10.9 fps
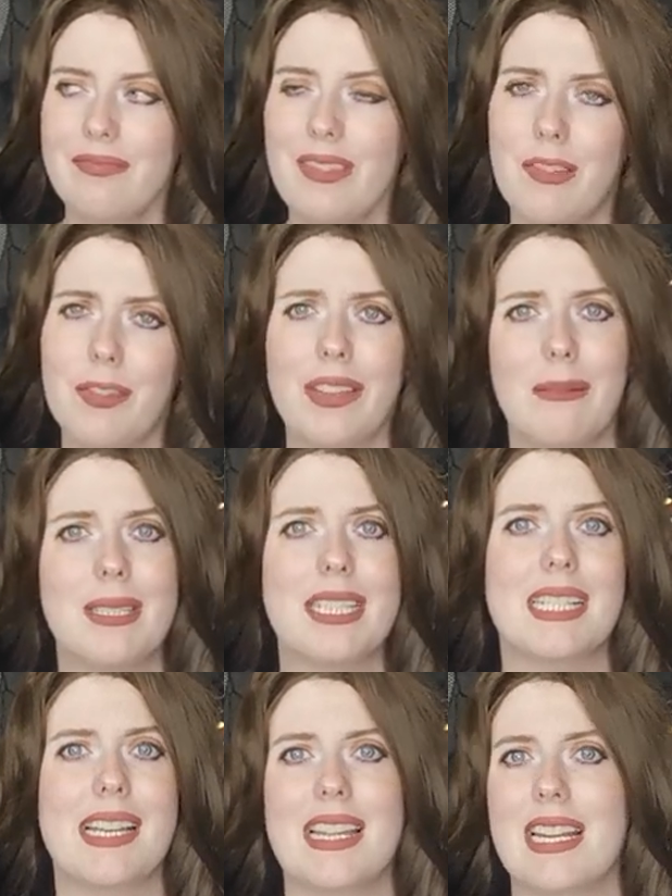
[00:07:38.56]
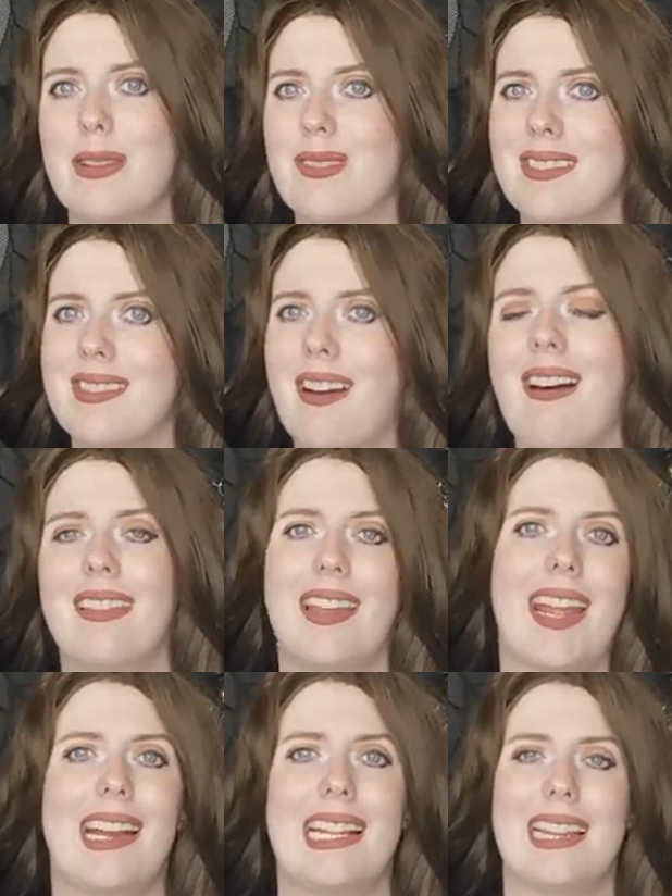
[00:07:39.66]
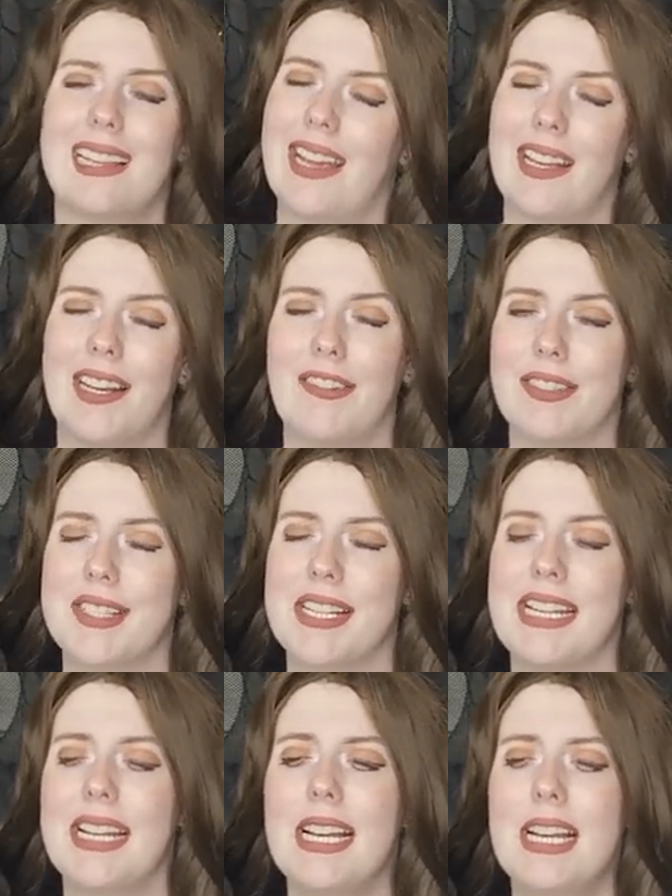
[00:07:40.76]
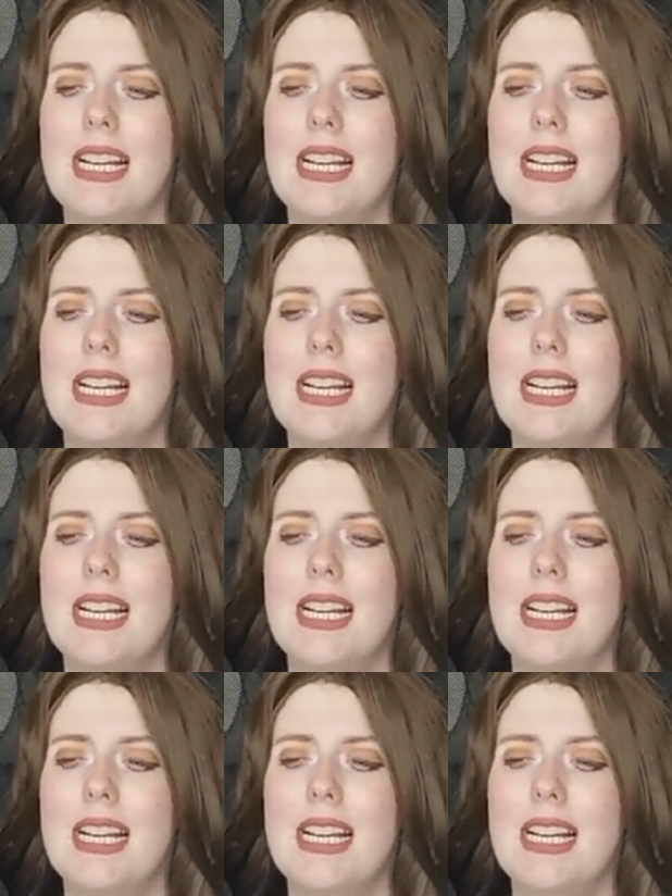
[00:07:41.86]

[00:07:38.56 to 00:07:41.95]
for them to say that it was not like anything they had ever seen